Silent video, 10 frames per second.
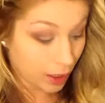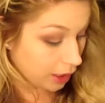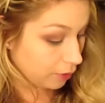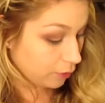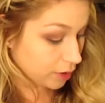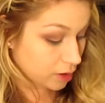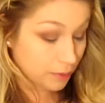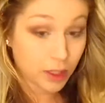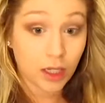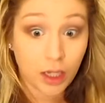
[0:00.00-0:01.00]
And we're going to
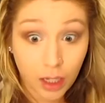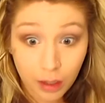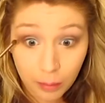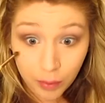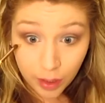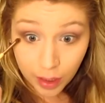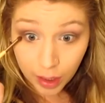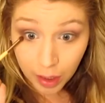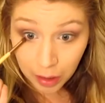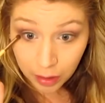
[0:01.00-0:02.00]
be putting
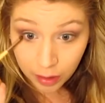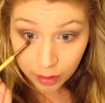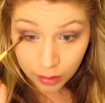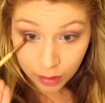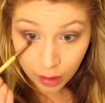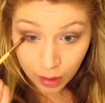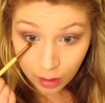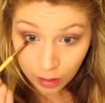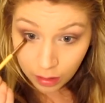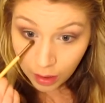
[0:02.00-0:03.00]
it underneath
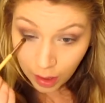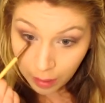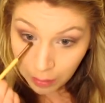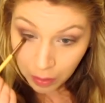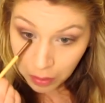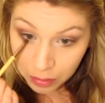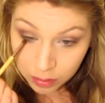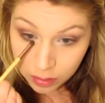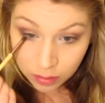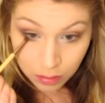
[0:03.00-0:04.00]
the
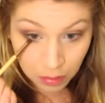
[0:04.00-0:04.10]
eyeballs.